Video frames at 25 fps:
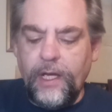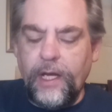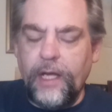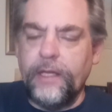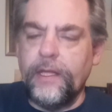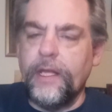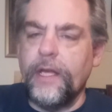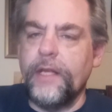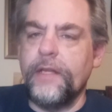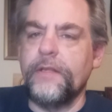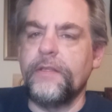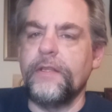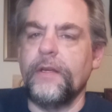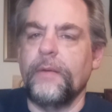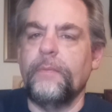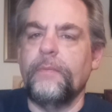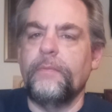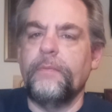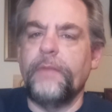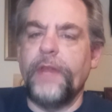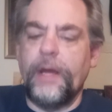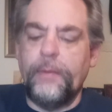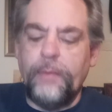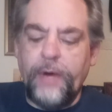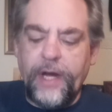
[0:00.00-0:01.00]
and then
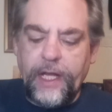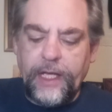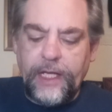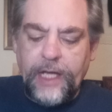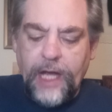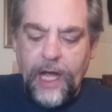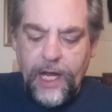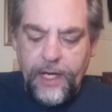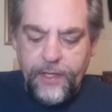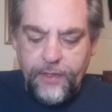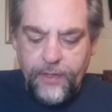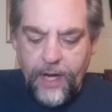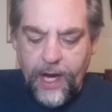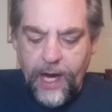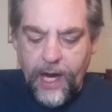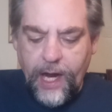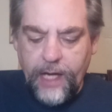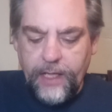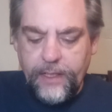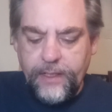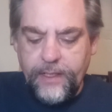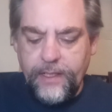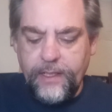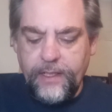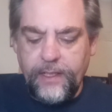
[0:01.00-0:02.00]
some Thy Mighty
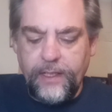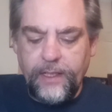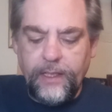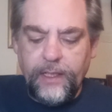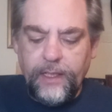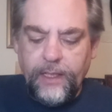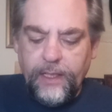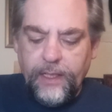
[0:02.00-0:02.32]
Contract,